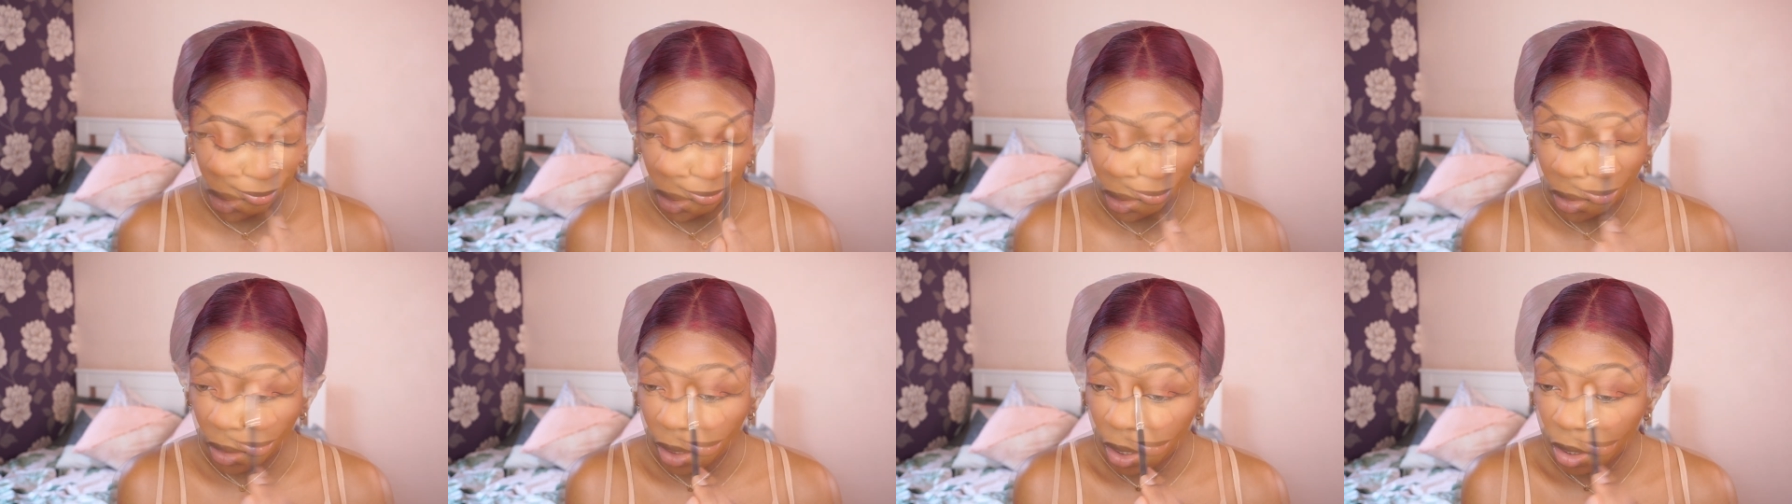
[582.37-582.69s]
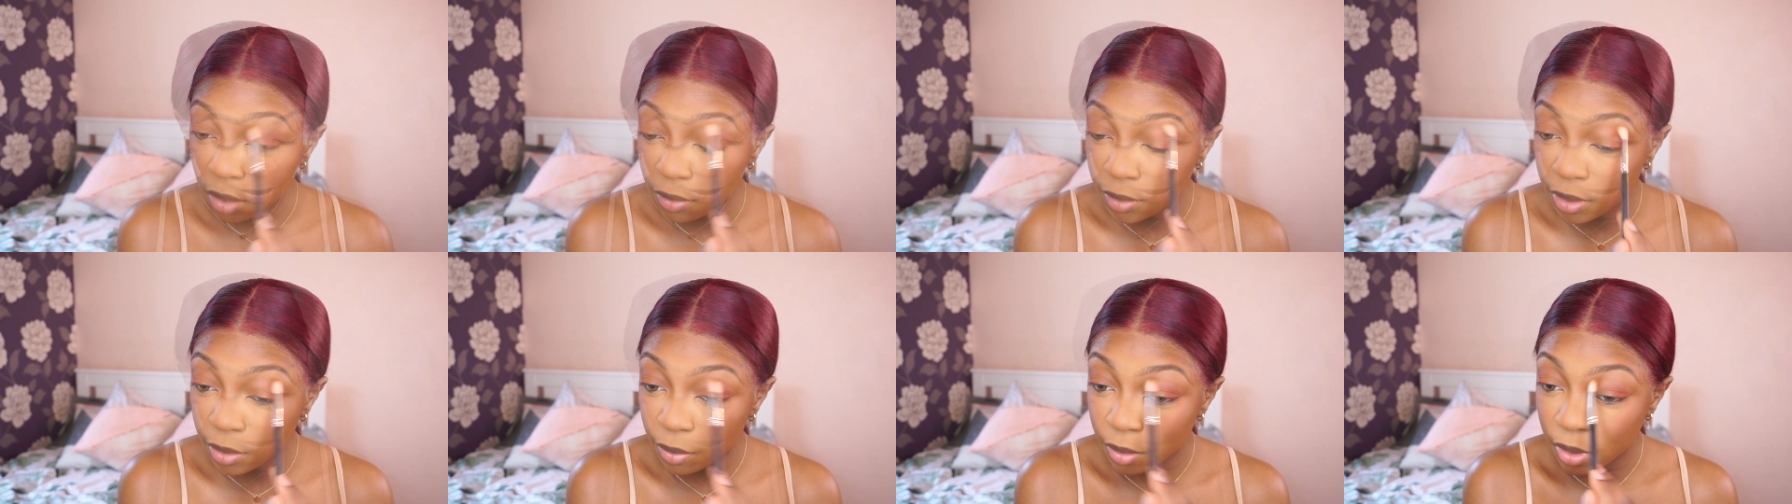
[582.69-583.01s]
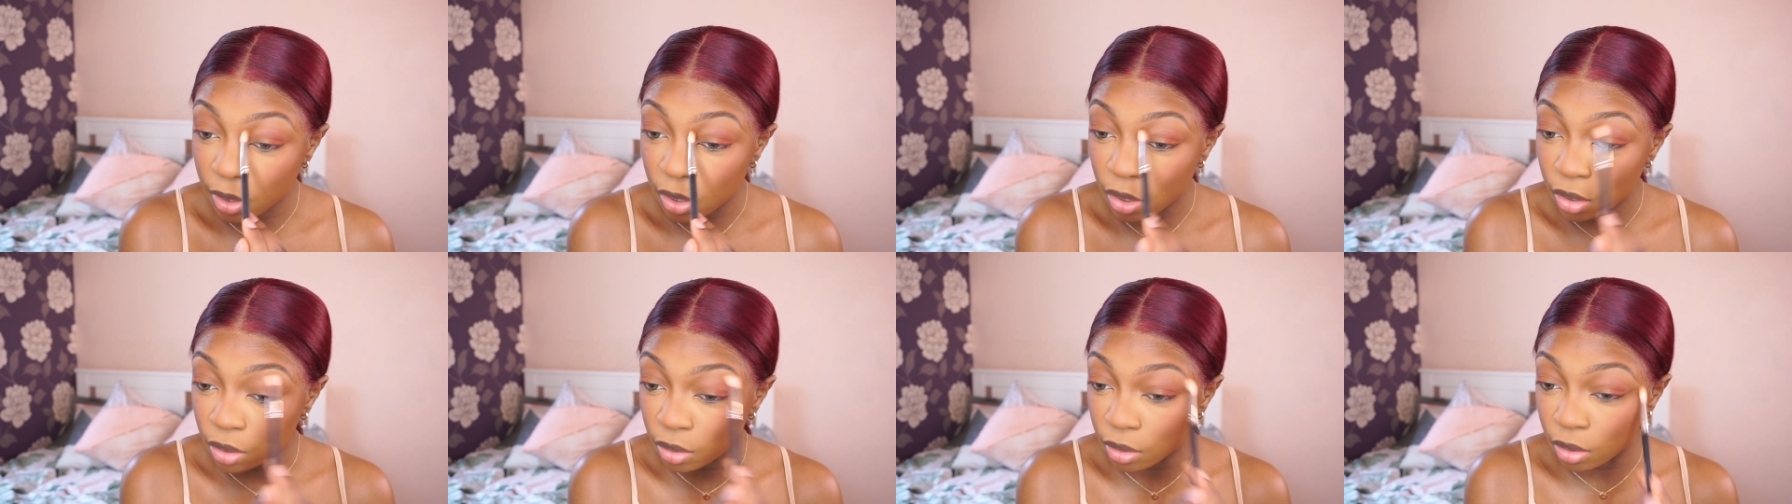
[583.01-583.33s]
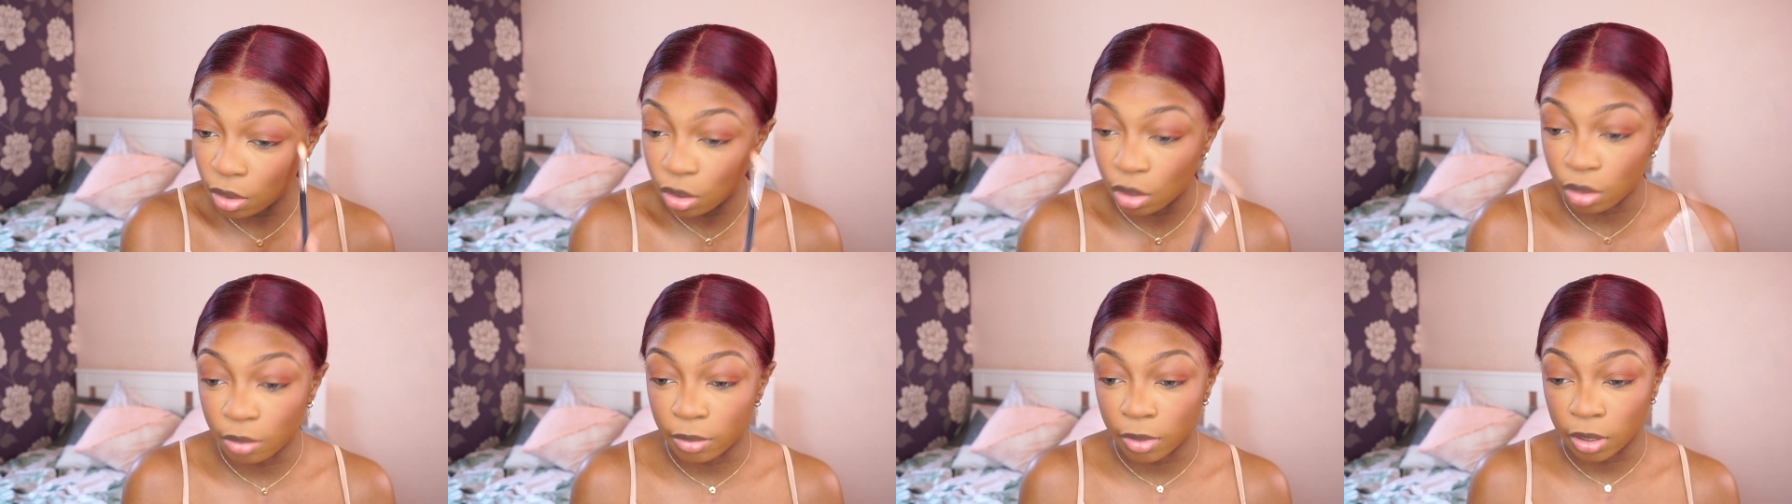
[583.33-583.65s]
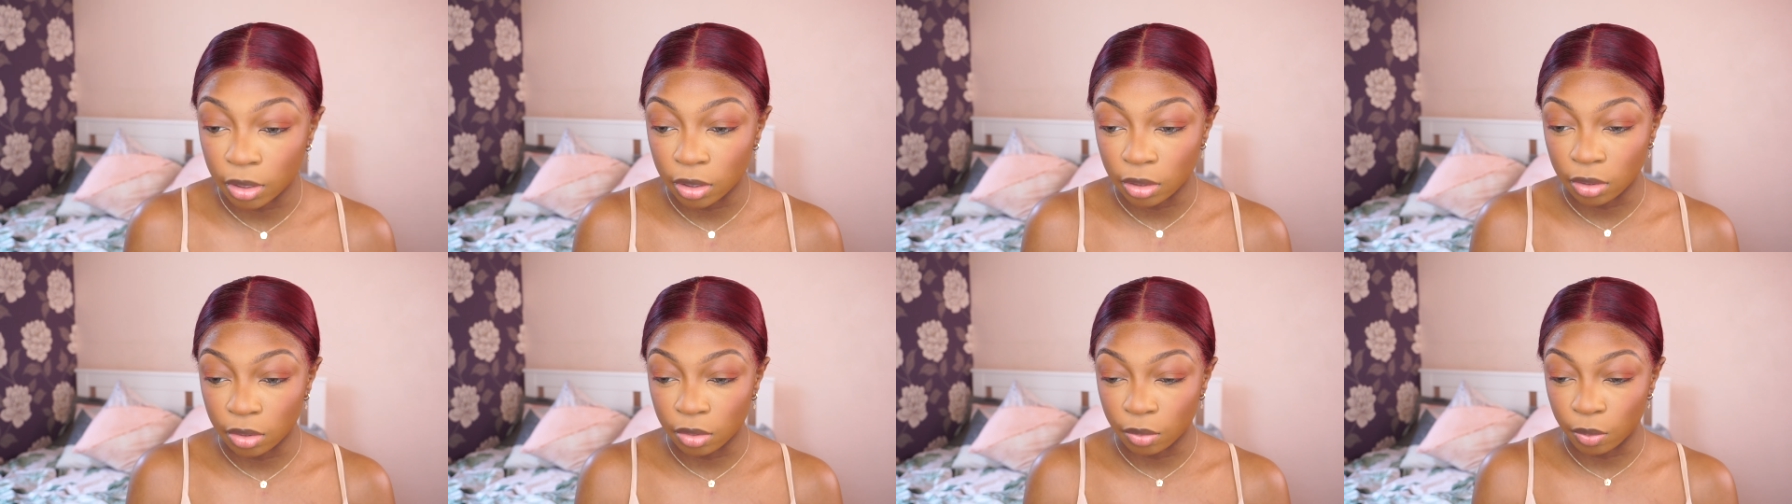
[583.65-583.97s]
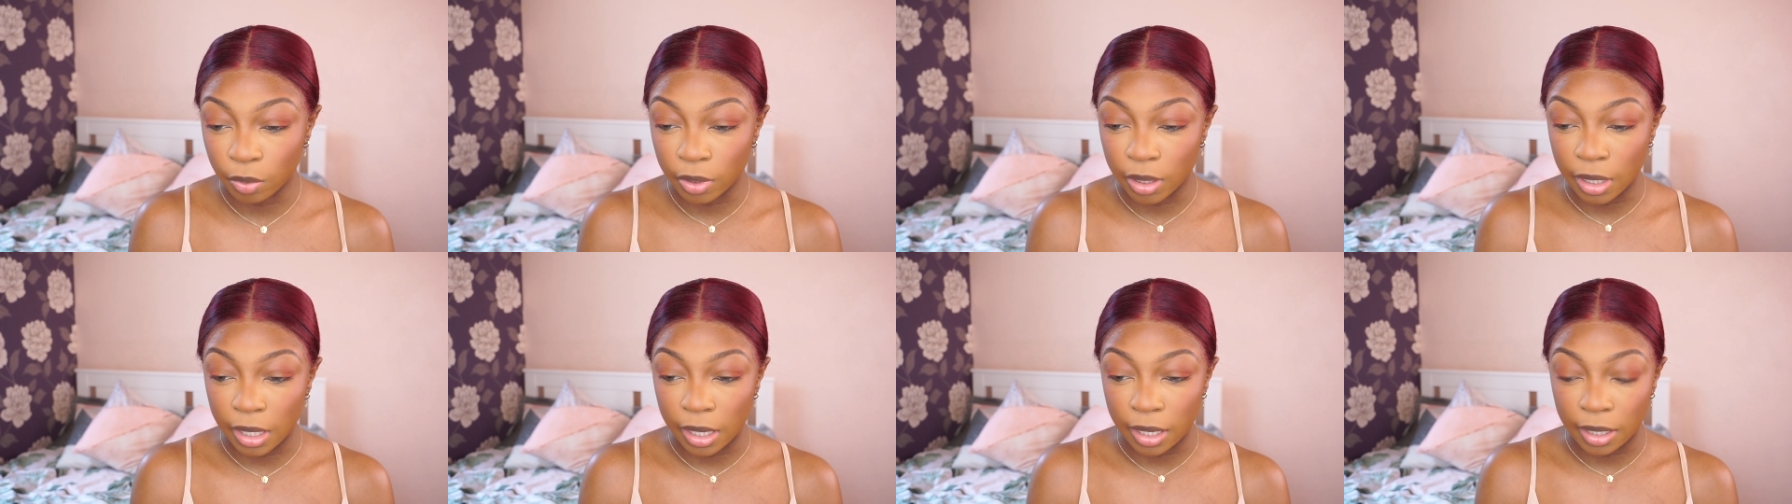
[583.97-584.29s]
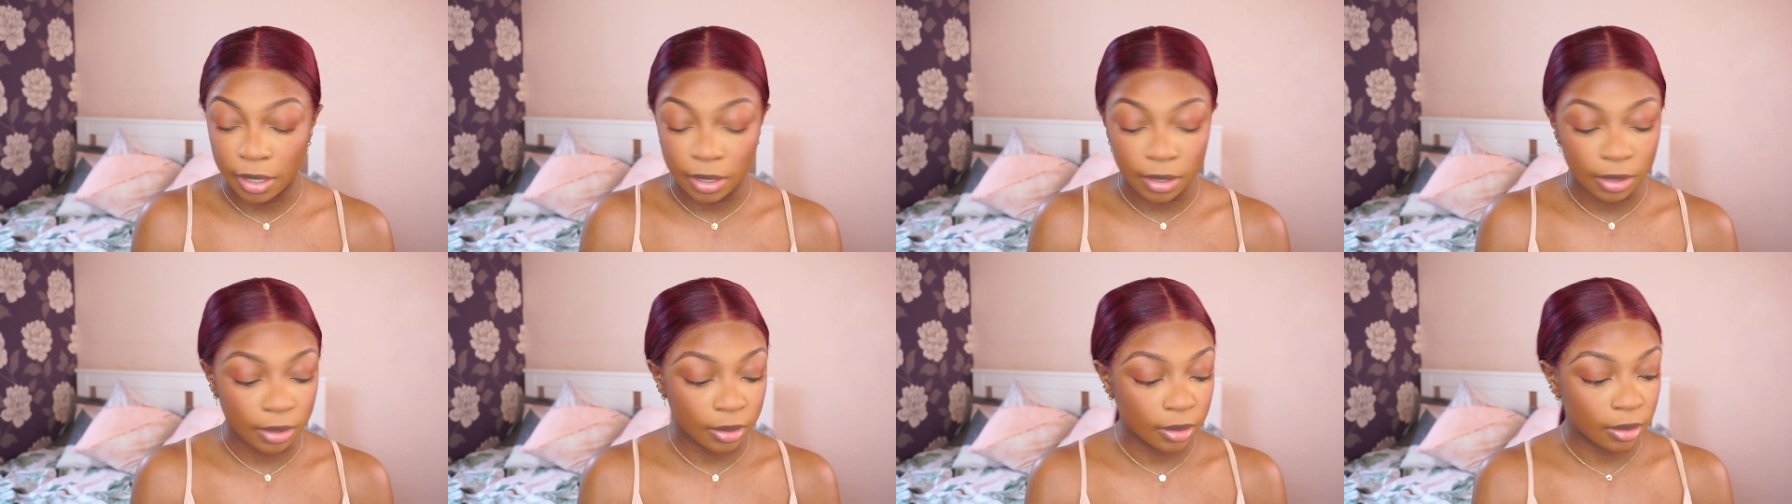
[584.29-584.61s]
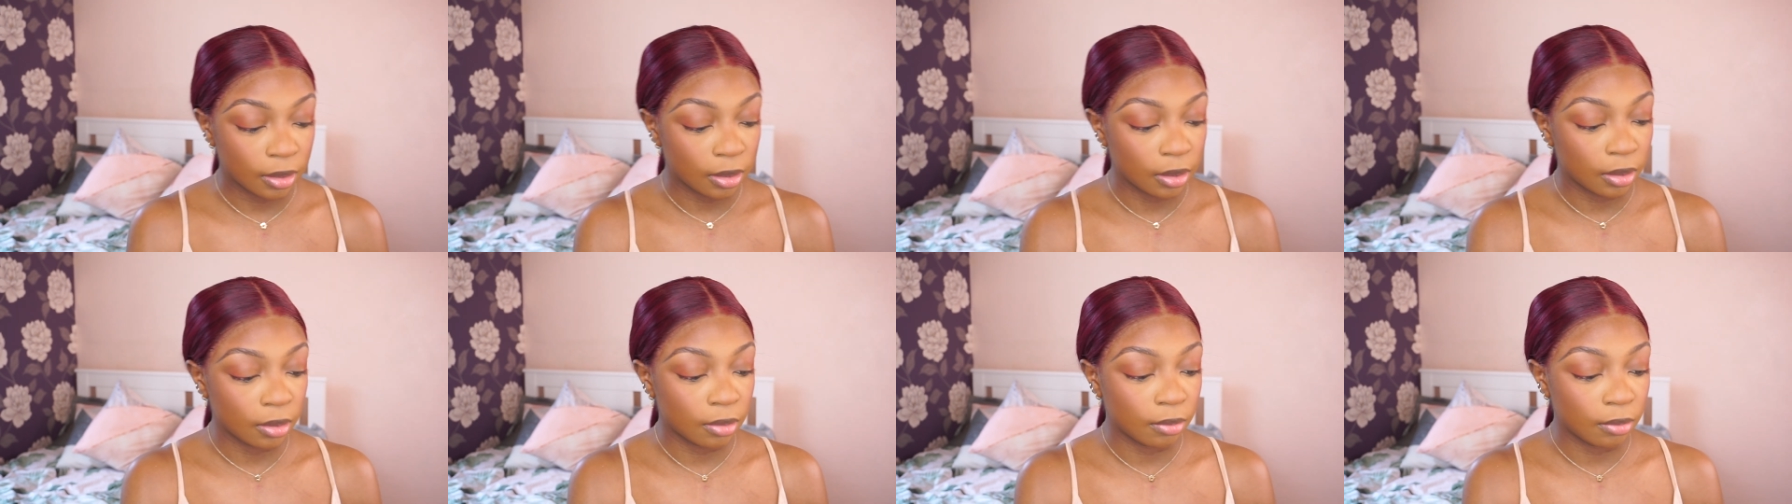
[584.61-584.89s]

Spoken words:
I don't really want to do too much with the eyes.